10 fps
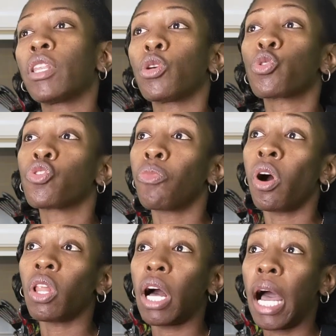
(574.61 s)
those
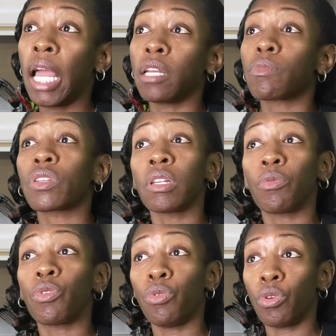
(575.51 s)
smaller items slip
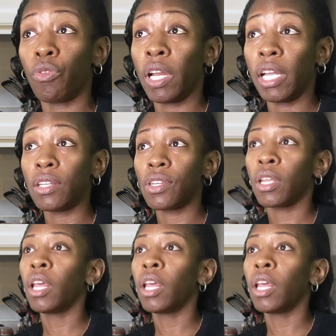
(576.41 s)
through the grates.